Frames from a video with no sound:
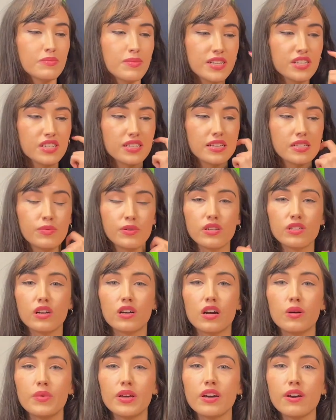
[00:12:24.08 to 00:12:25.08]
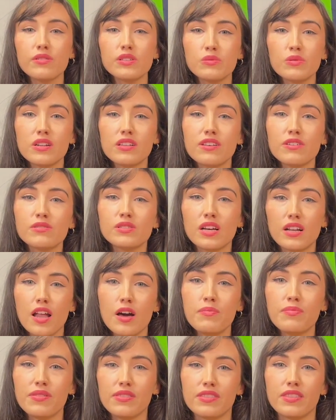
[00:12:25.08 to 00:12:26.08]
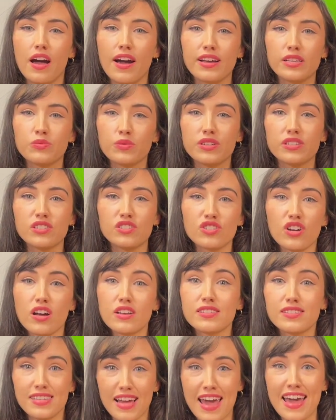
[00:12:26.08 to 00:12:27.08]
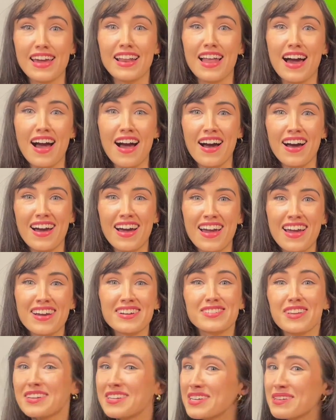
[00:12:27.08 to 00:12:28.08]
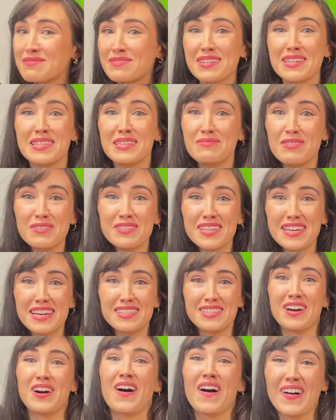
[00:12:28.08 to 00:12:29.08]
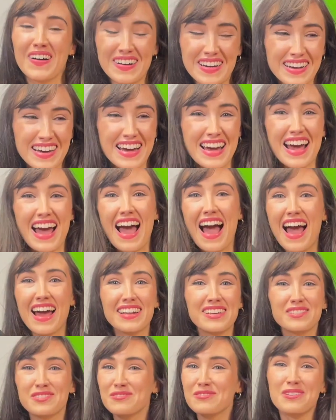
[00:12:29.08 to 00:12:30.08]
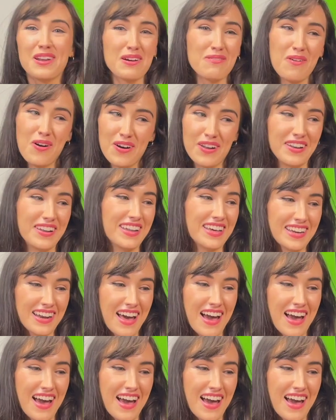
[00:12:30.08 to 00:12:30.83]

to mention this, but can we go to one of those club nights where it's just Taylor? Yeah. Because I keep seeing them on TikTok. Yeah. And it's all I want in